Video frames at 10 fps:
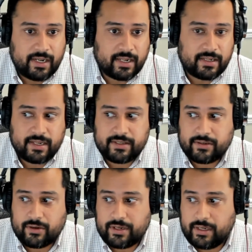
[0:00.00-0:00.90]
in
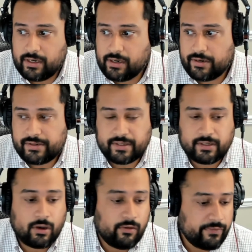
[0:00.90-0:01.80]
certain years, and
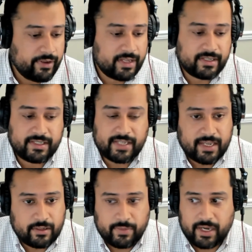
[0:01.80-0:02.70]
COVID has
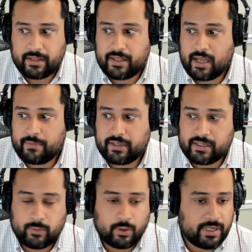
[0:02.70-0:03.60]
exacerbated that
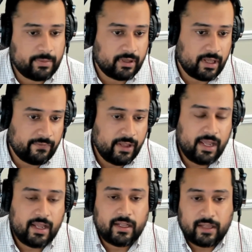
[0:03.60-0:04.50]
because more people have
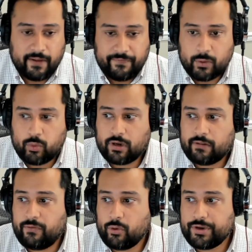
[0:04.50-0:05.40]
left the
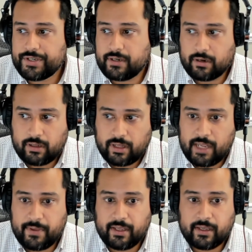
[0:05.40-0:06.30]
workforce and are
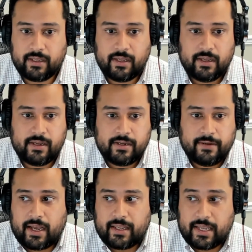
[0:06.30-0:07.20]
claiming.
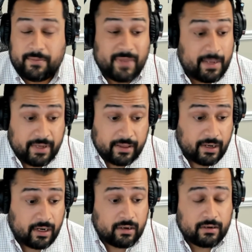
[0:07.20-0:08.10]
It may be
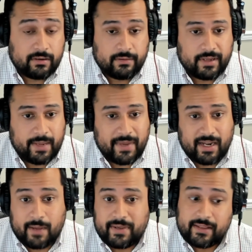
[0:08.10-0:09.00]
there. It may
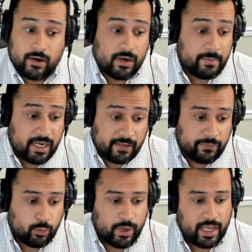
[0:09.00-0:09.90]
not be there in a
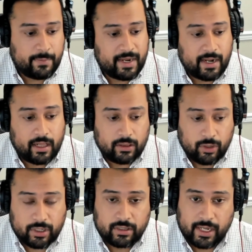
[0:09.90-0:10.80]
meaningful way. It may not
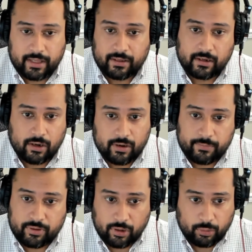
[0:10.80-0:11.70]
look like the current
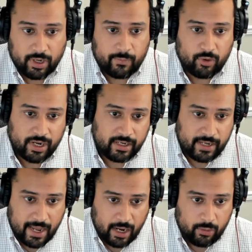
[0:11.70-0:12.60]
program right
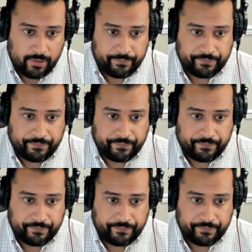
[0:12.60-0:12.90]
now.